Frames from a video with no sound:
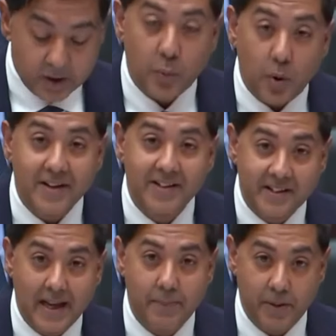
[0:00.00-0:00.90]
So, why is
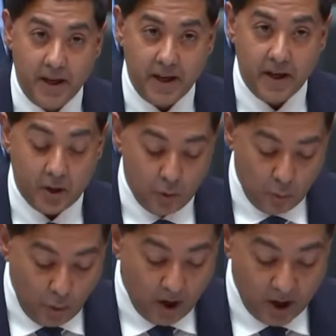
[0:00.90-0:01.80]
this happening?
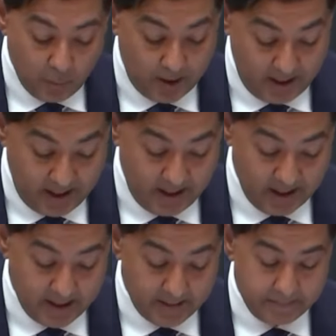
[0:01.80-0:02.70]
Why are we
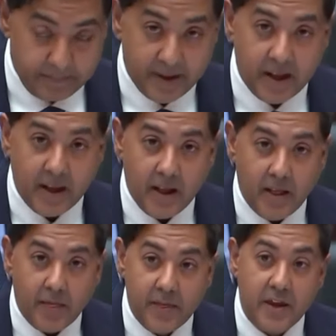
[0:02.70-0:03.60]
here?
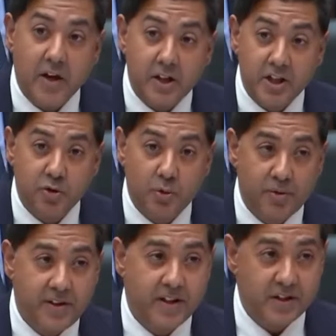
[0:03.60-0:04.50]
The ugly
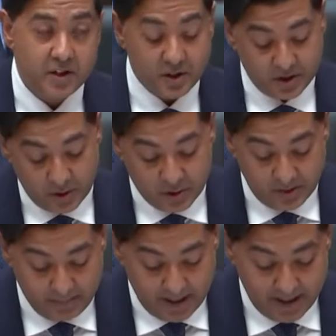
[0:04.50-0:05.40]
truth is,
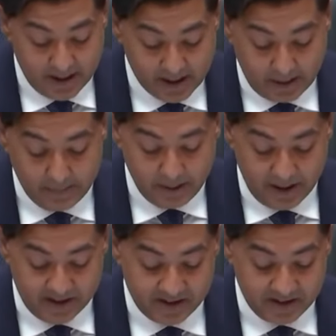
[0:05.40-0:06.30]
social media
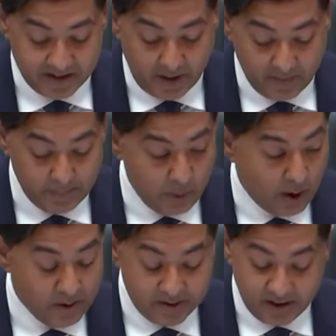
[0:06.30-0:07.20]
companies discovered
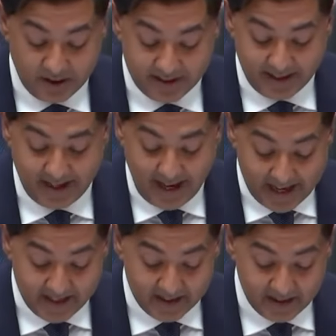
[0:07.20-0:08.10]
prioritizing
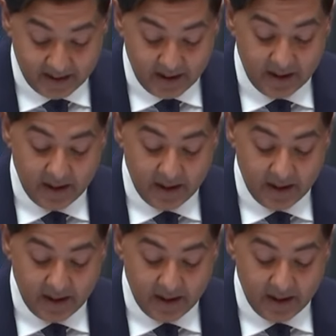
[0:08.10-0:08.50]
hate,